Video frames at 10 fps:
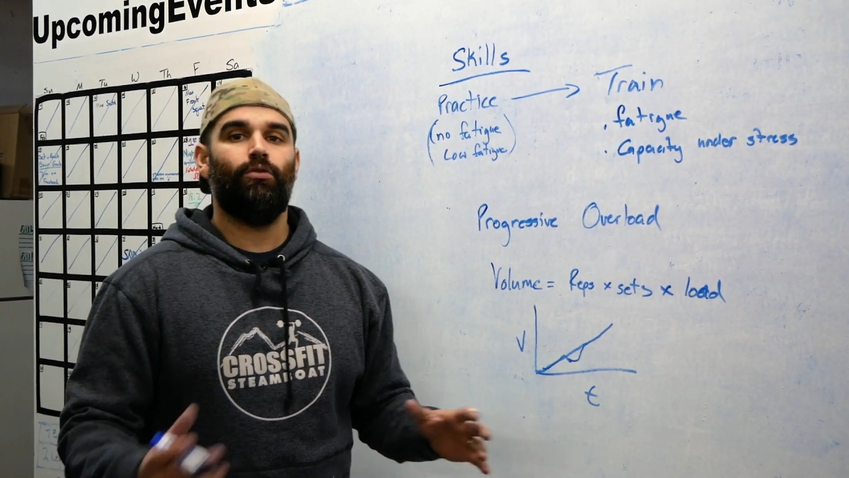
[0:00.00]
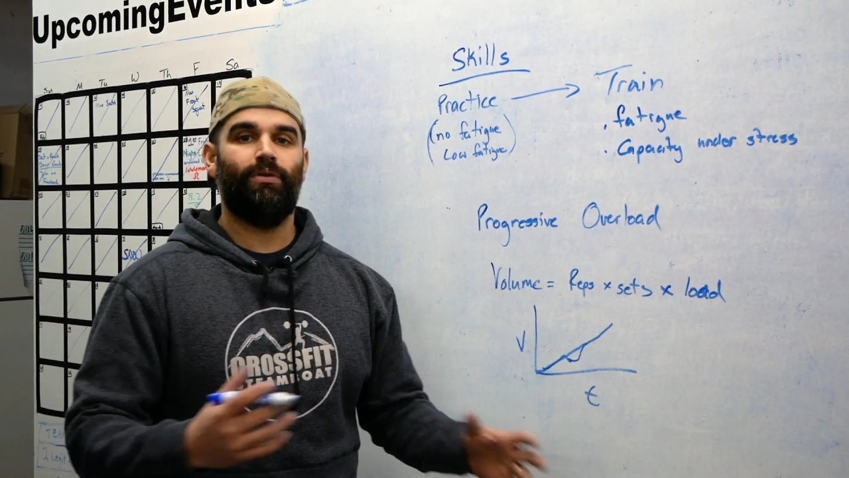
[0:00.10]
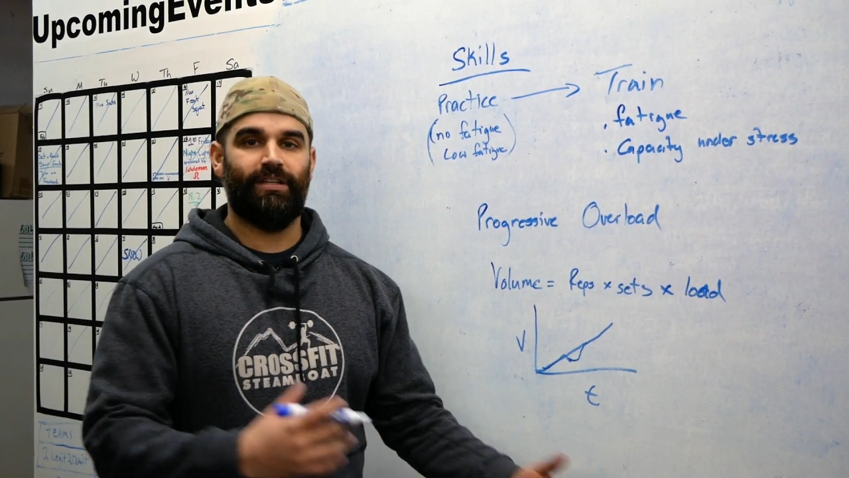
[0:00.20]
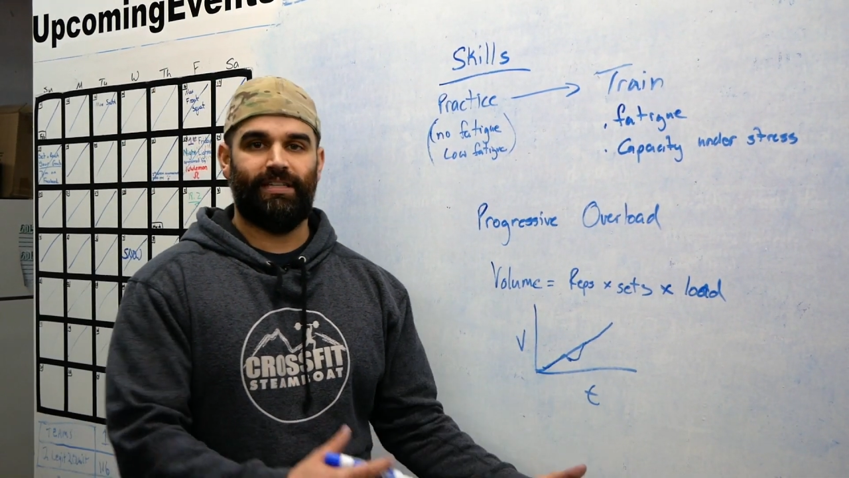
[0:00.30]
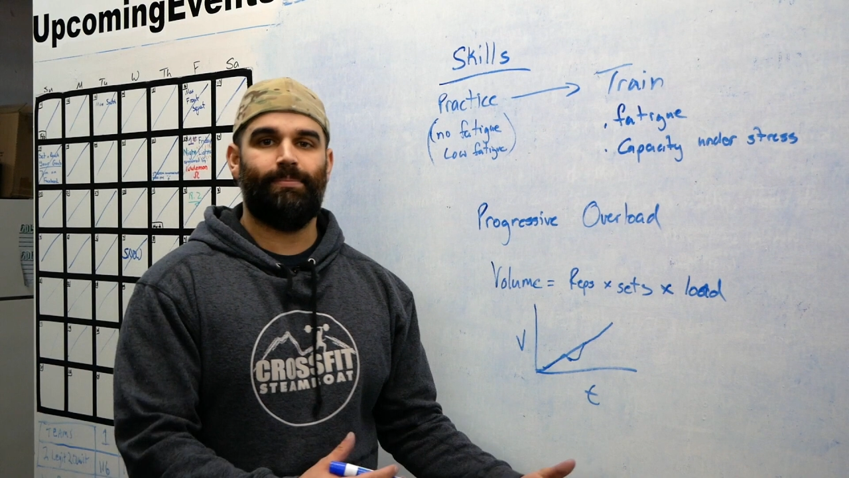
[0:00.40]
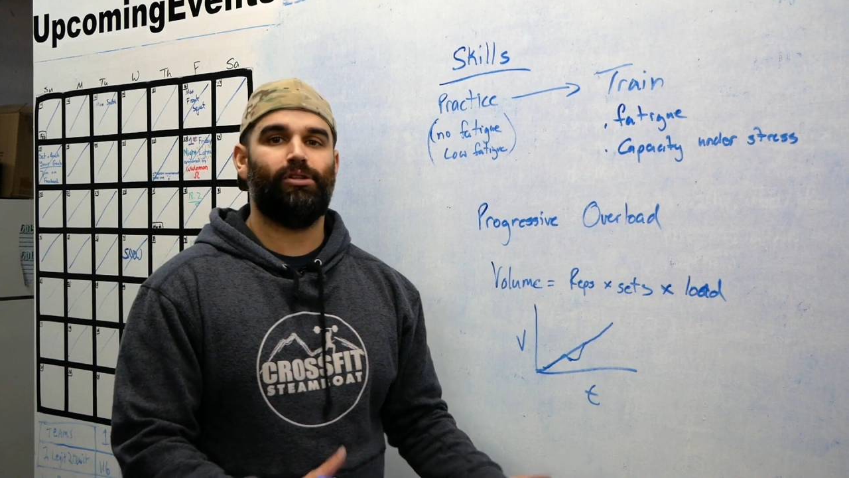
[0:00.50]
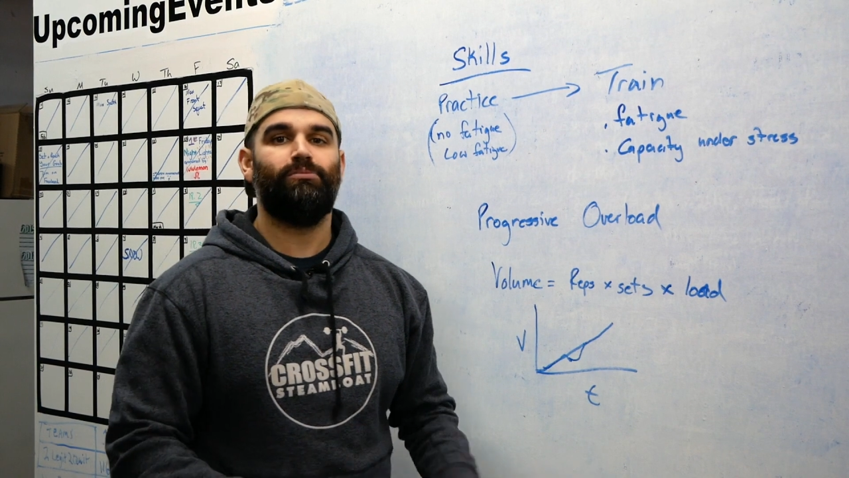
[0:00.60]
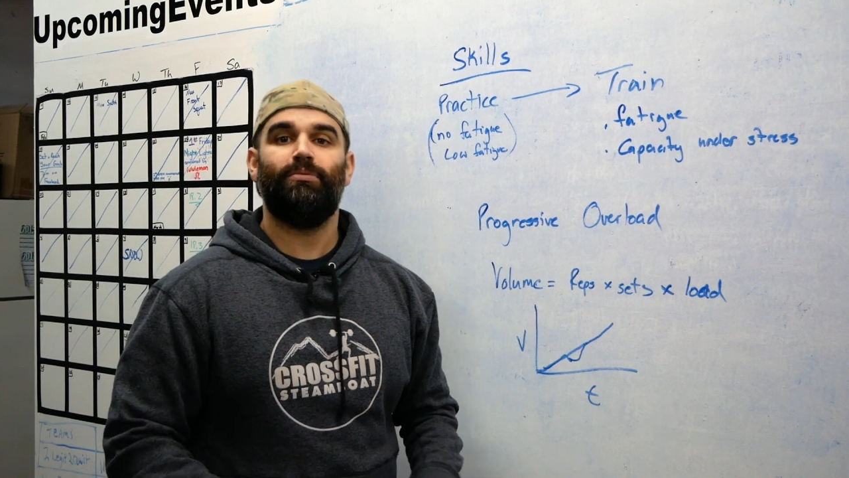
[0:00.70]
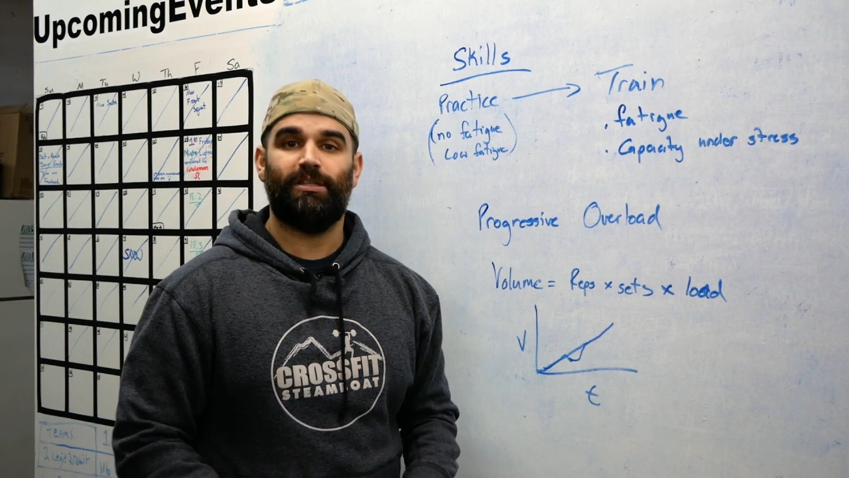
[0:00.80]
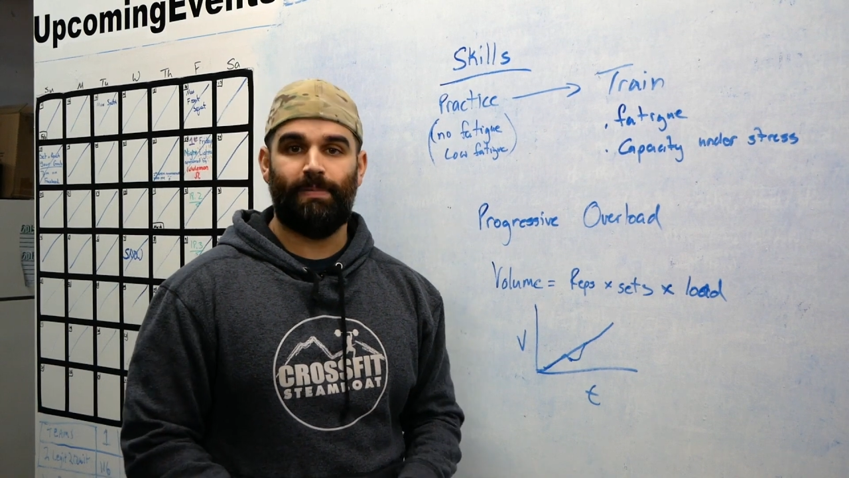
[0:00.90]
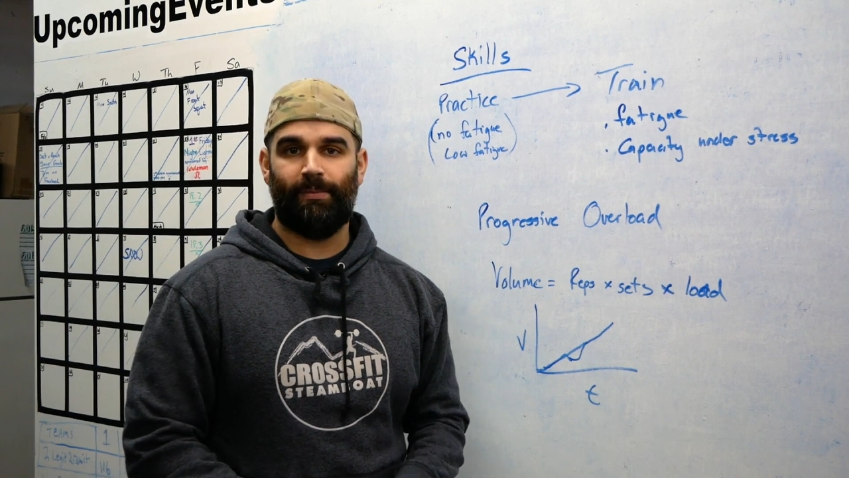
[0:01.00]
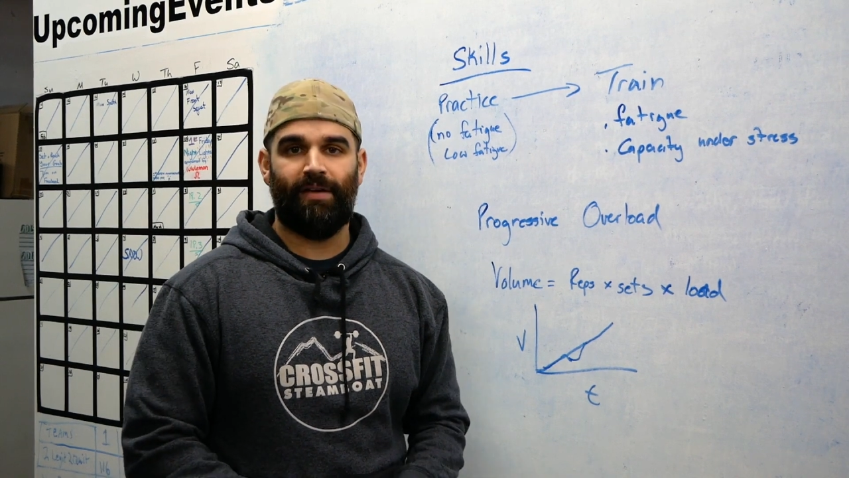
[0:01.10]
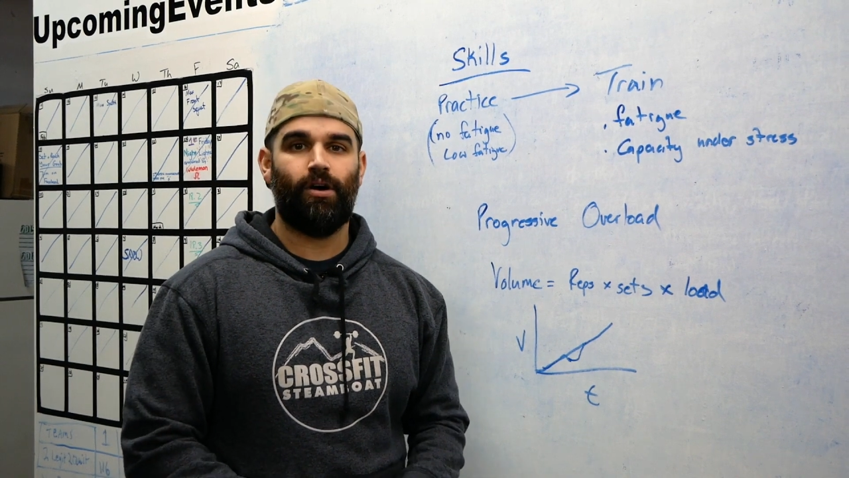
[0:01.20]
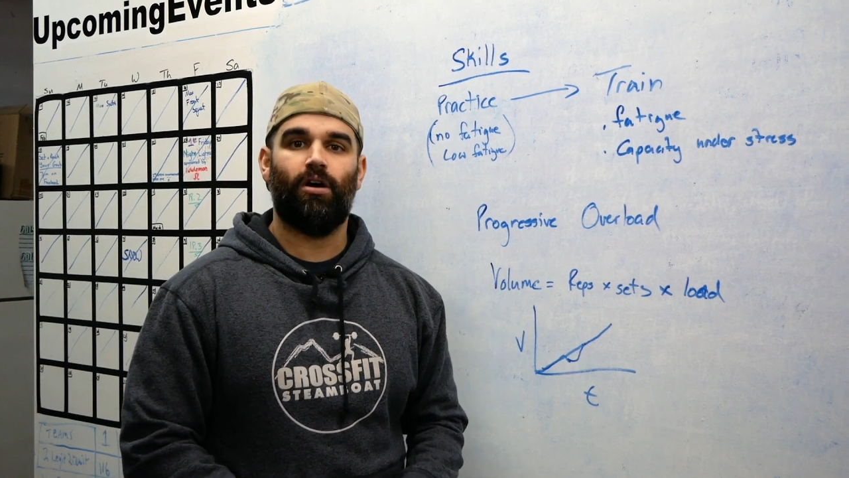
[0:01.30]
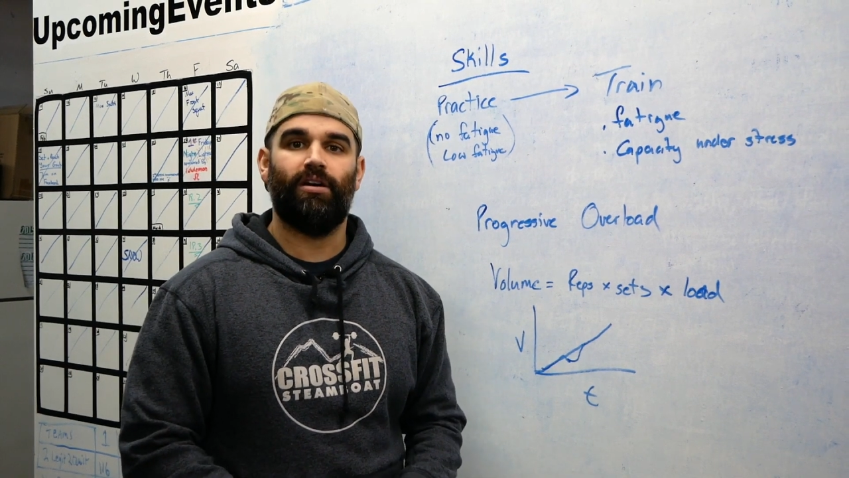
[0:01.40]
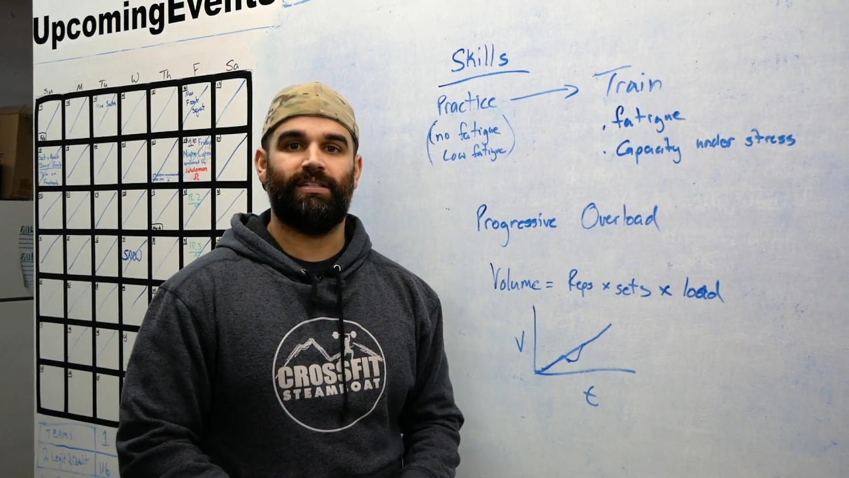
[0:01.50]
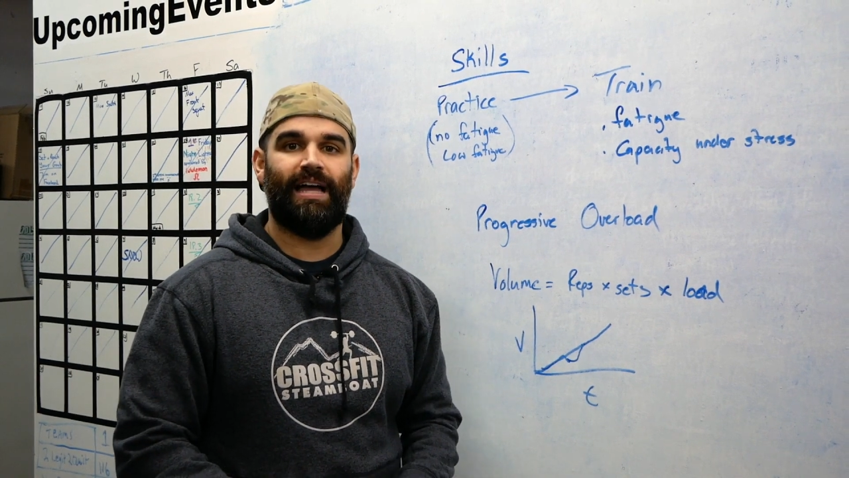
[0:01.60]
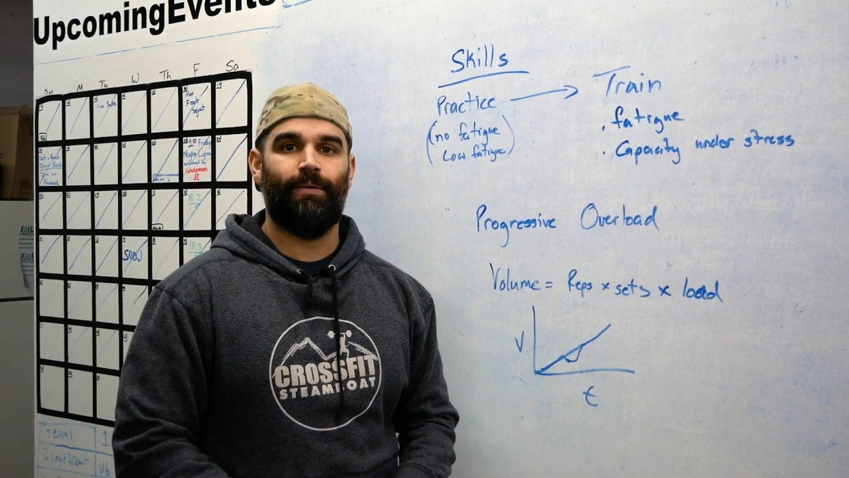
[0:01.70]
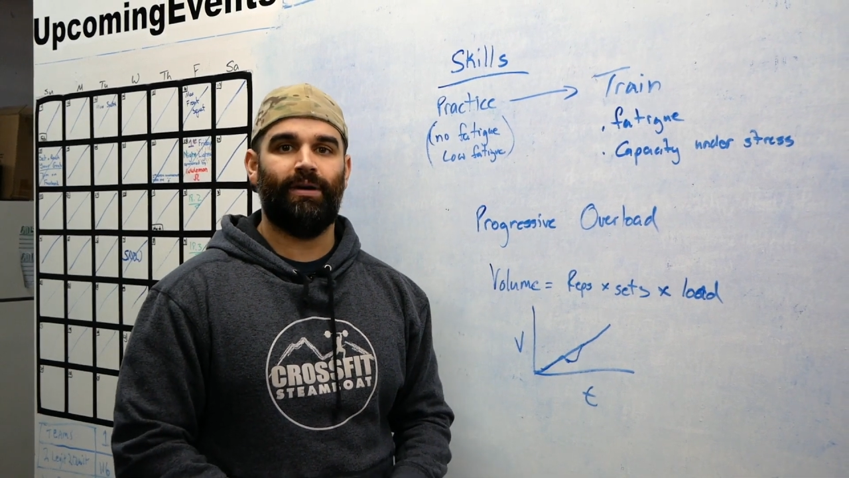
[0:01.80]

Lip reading: with the typical movements people have a hard time